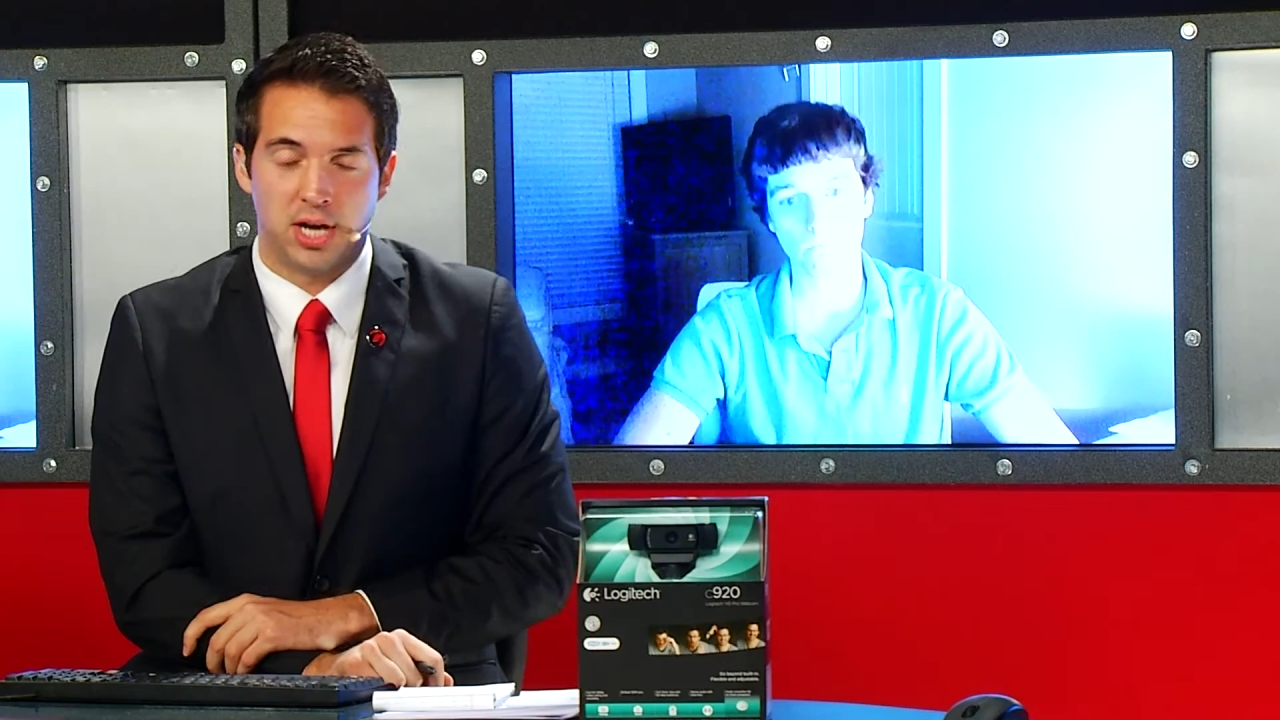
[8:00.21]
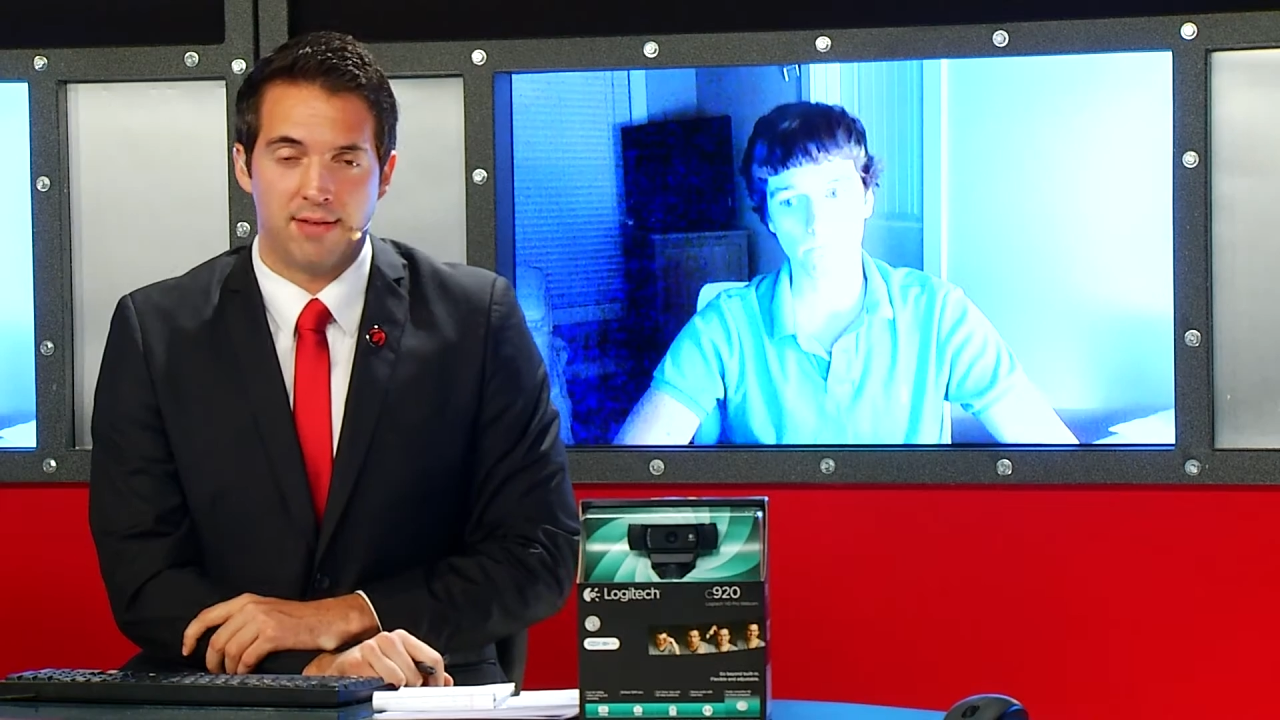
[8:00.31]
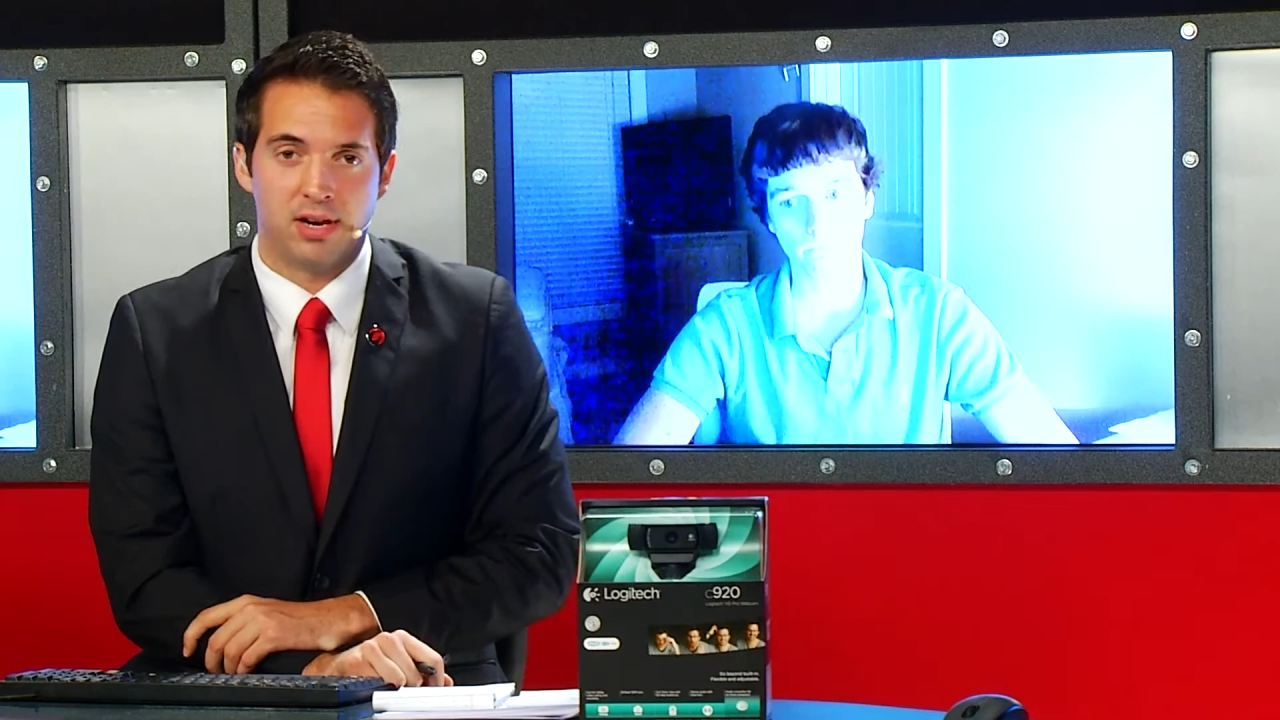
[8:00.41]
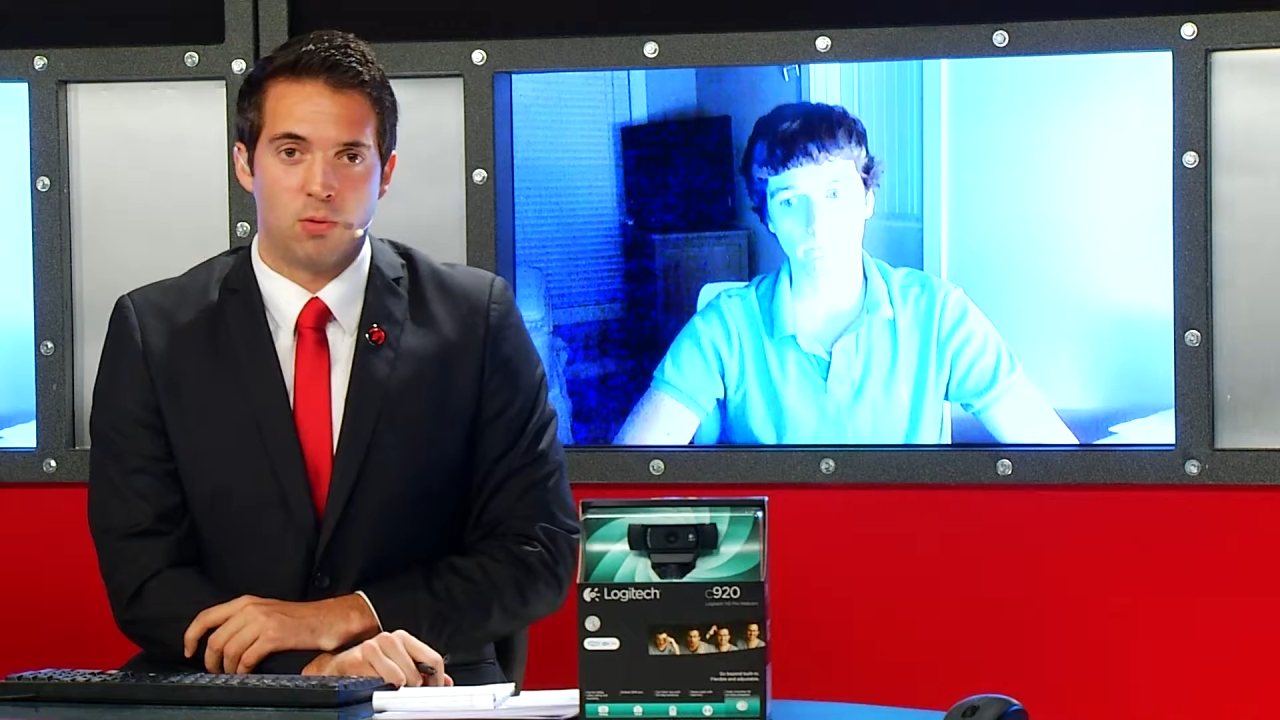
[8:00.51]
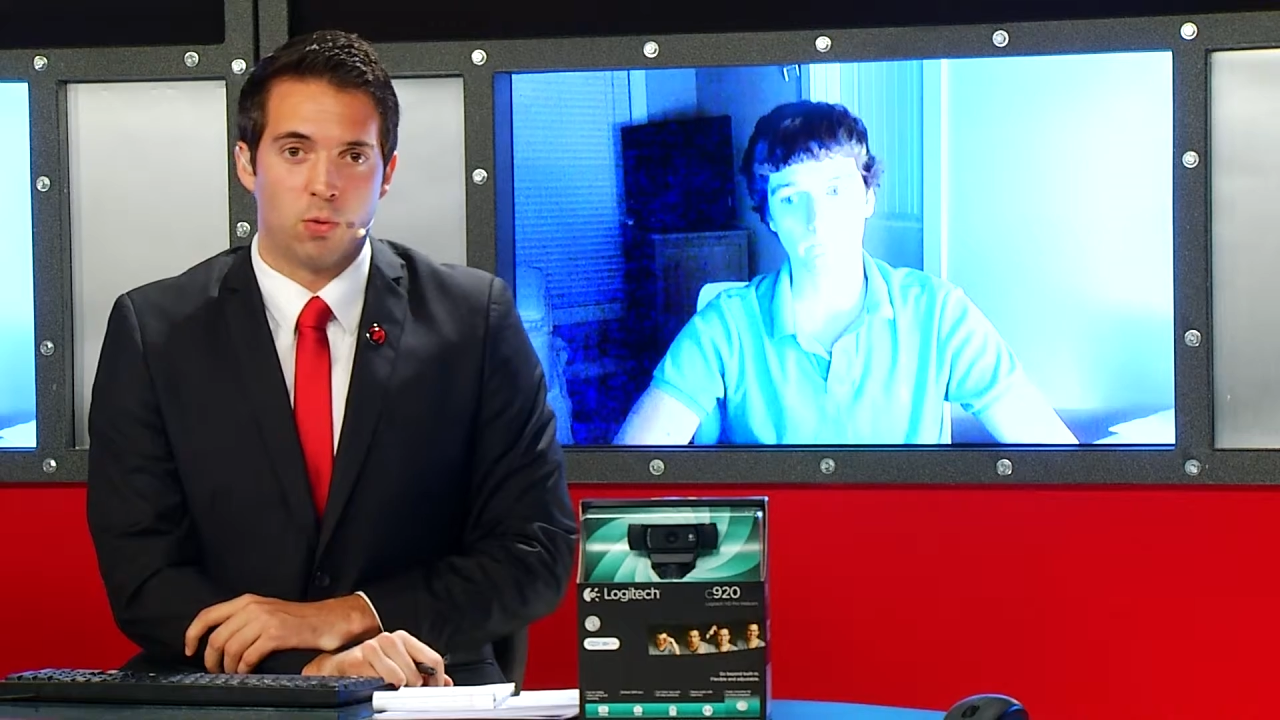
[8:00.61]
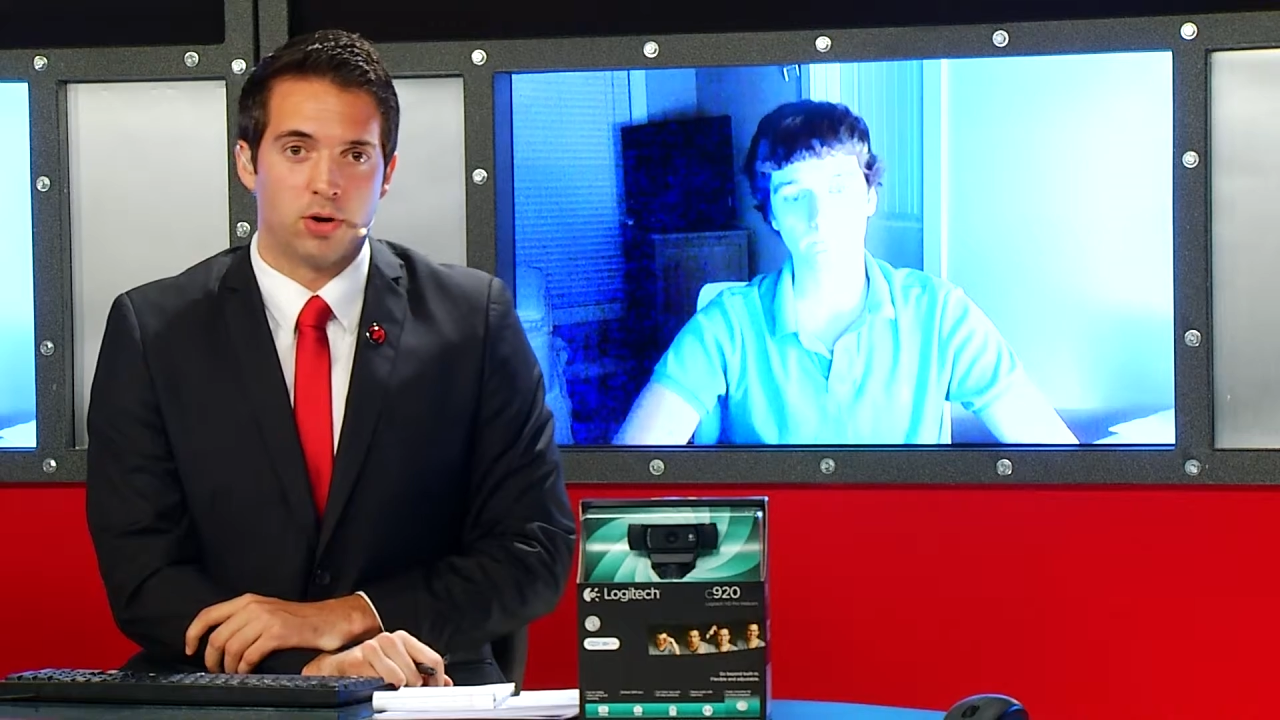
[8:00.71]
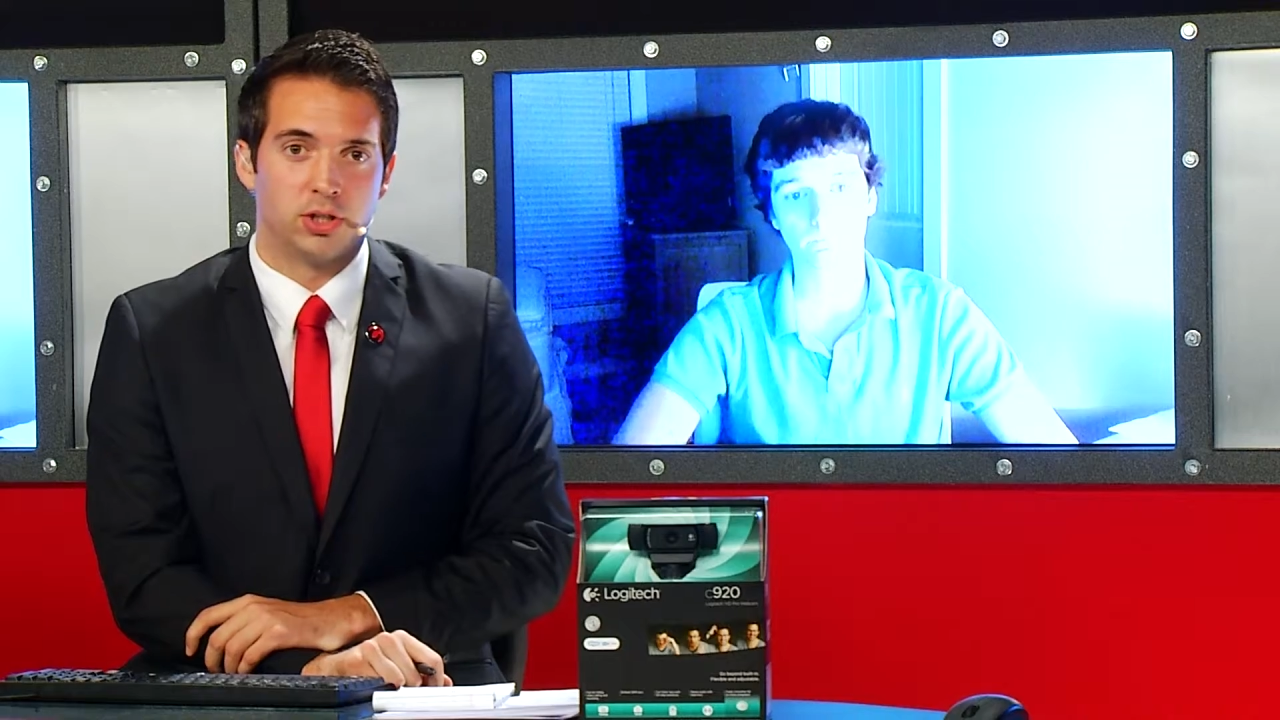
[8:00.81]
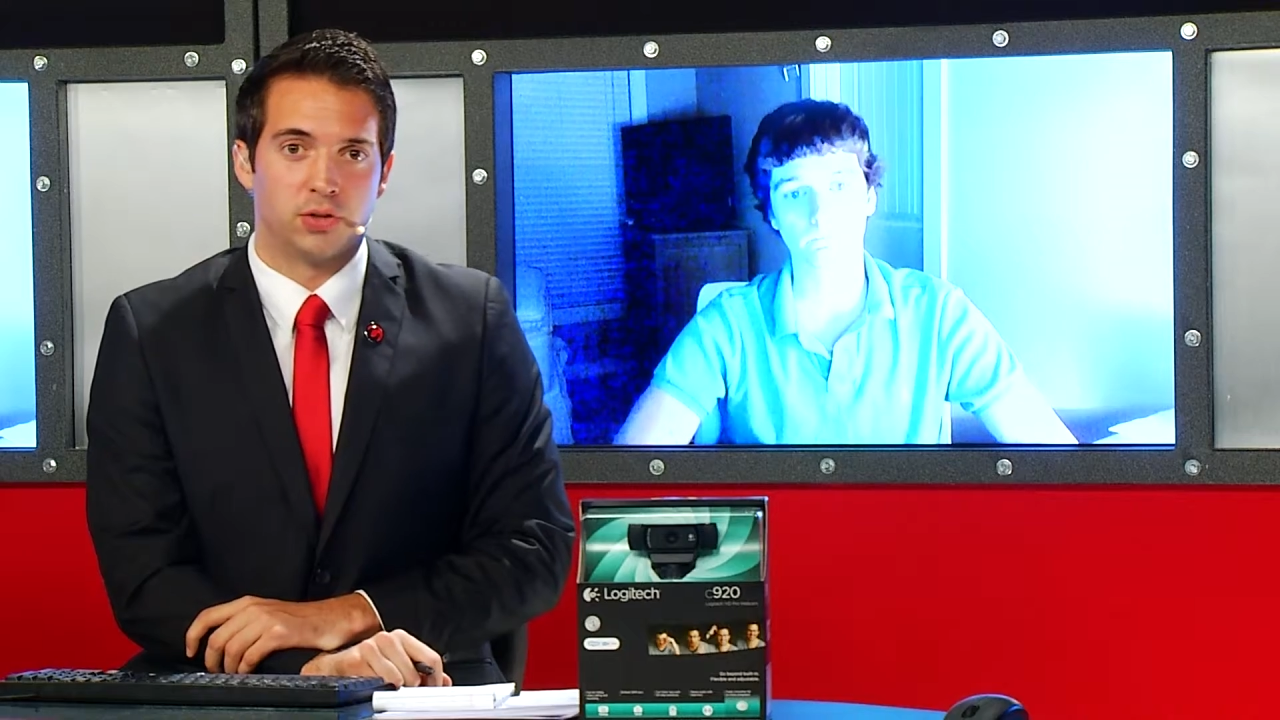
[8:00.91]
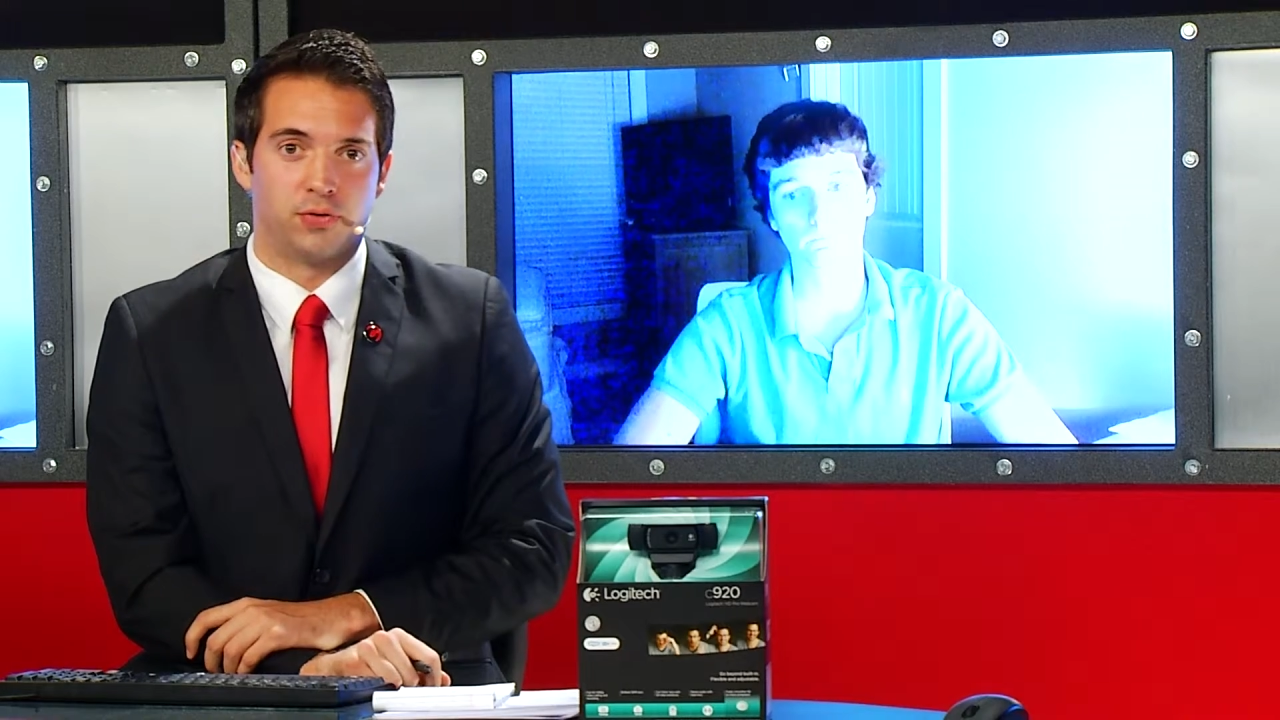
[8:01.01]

do you have any words